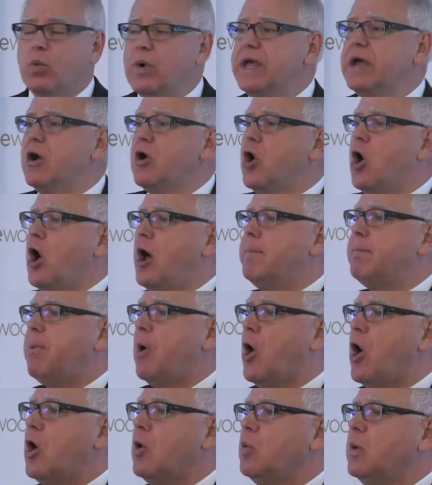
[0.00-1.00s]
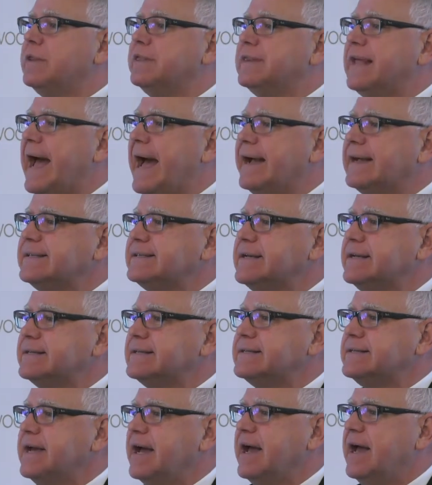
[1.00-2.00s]
We are on par with
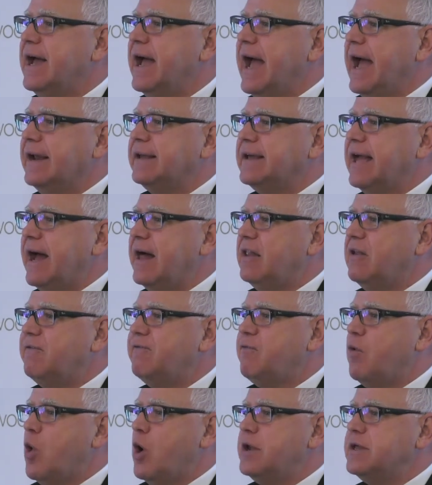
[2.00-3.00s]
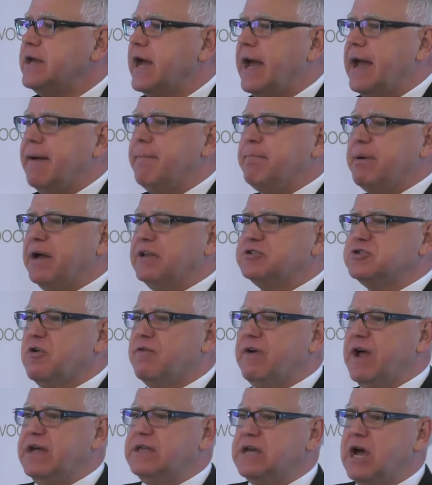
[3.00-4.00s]
Texas and California and
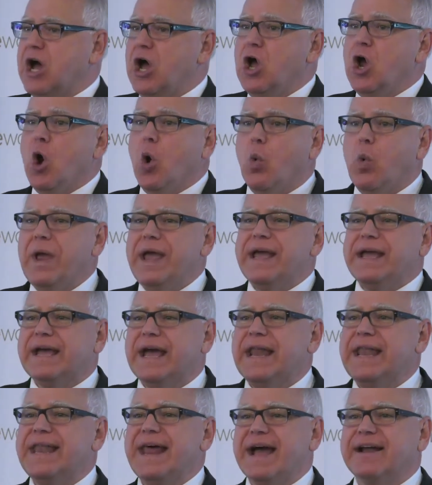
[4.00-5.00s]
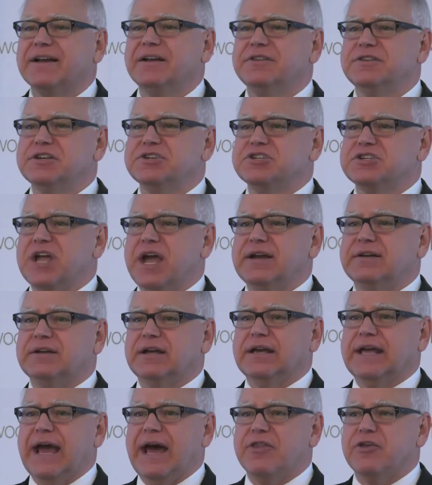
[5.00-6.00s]
Pennsylvania. We connected the state
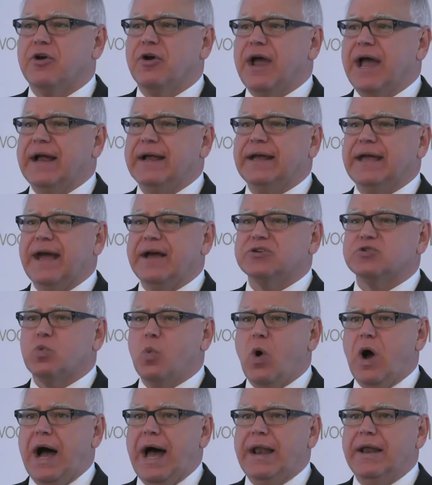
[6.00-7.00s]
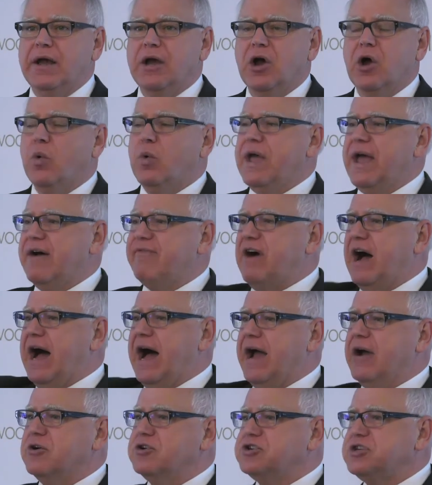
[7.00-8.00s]
together, and guess what? We have a
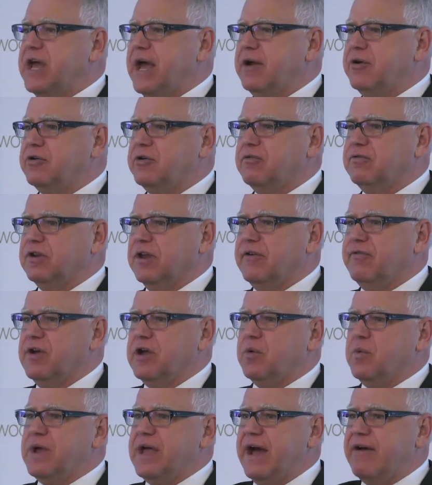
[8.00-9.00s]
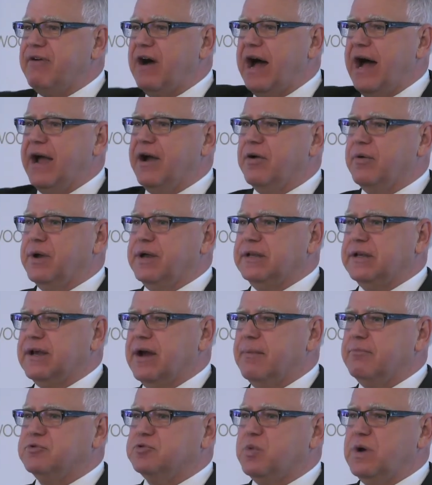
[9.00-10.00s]
higher standard of living, we have higher
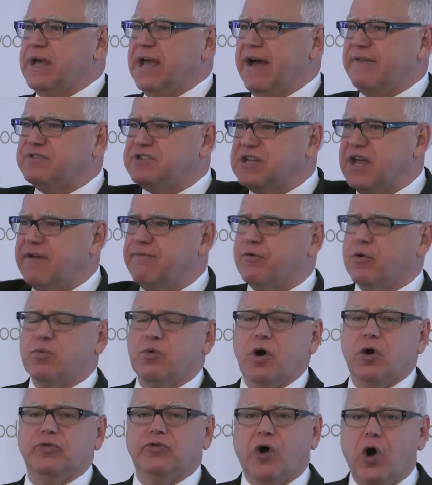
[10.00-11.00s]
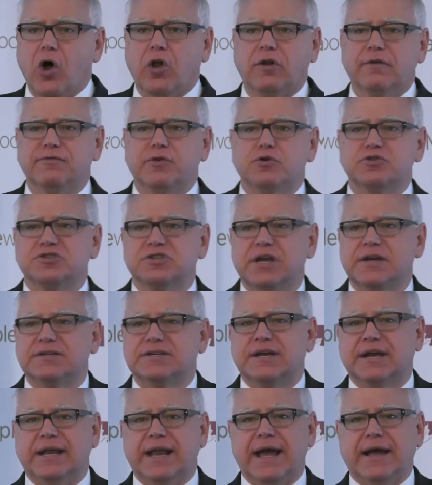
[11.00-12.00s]
incomes, we have safer roads. All of those
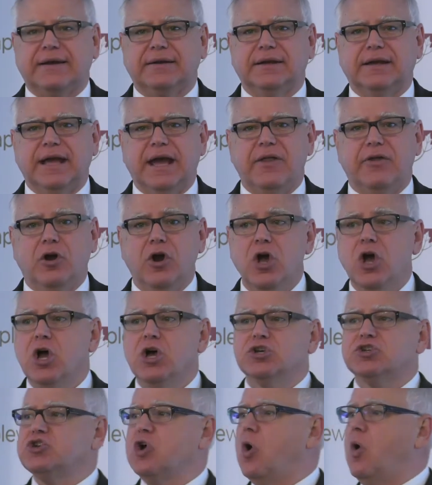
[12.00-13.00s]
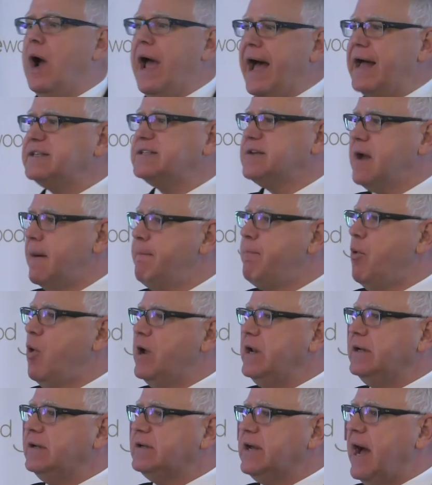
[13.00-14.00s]
things connect together. So at some
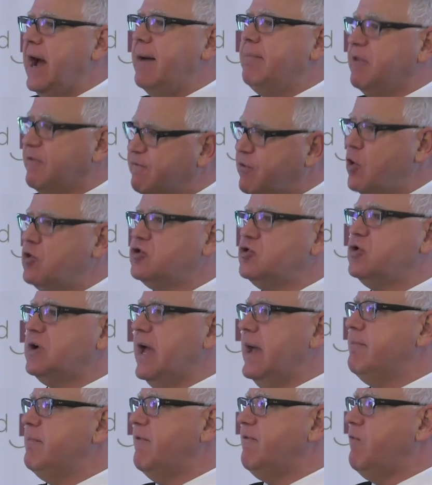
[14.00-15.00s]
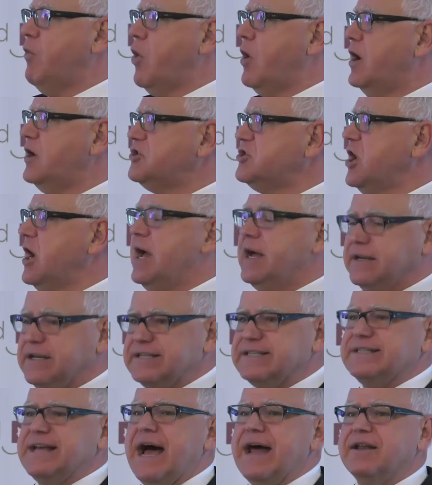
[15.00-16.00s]
point in time, the folks who came before us
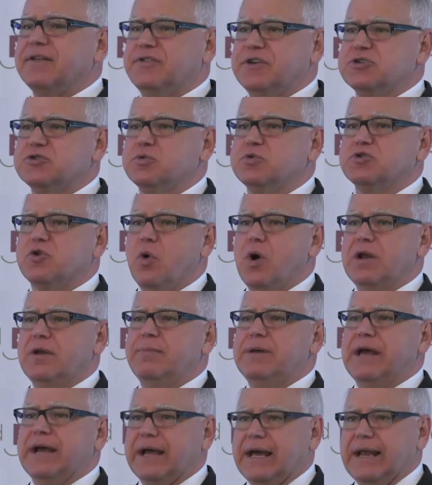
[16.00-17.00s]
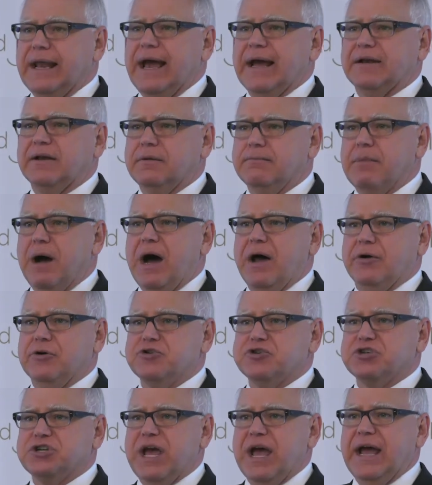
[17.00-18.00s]
decided this was going to be a connected
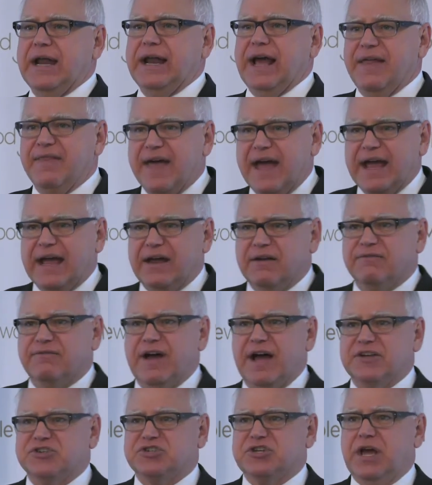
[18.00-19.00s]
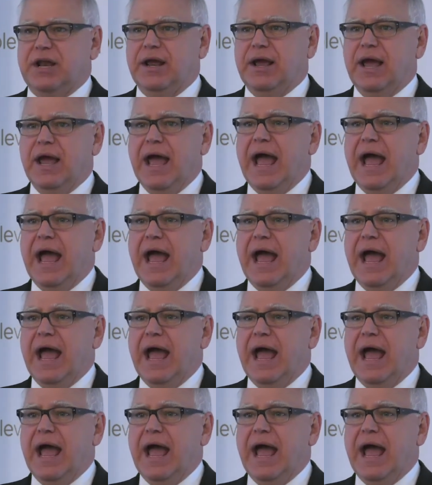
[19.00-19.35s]
modern state, and they invested.